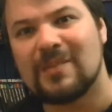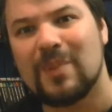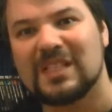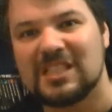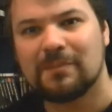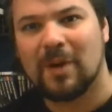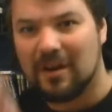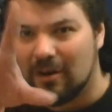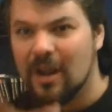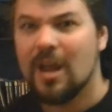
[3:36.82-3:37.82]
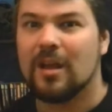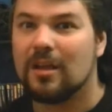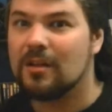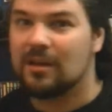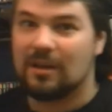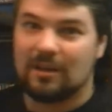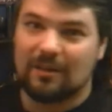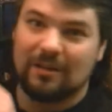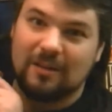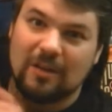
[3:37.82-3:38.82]
Bitchy Spider,
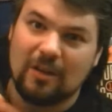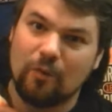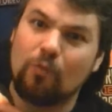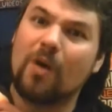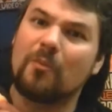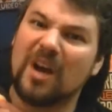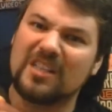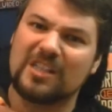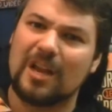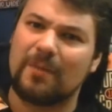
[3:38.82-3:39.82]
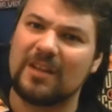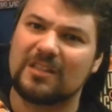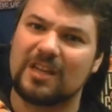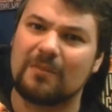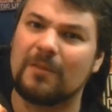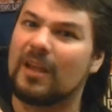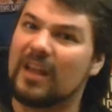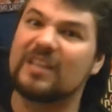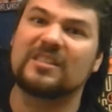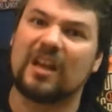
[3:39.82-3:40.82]
you want my championship?
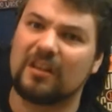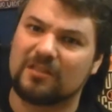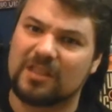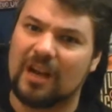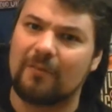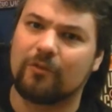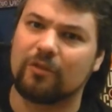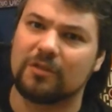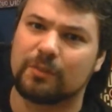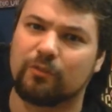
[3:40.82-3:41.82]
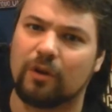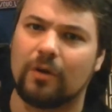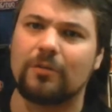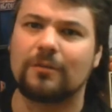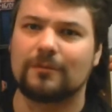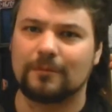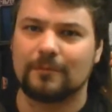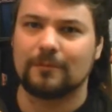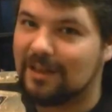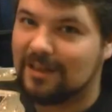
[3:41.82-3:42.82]
It's not your time cruise, bro.
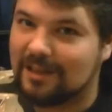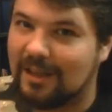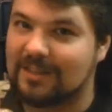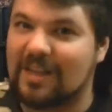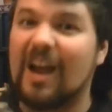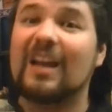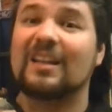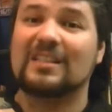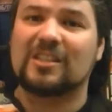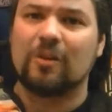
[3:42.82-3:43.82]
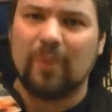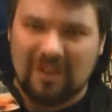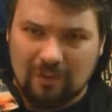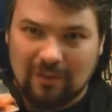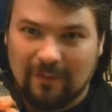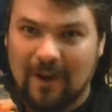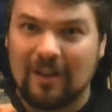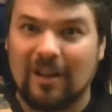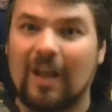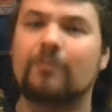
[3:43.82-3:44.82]
It's I that's gonna be doing the fun lap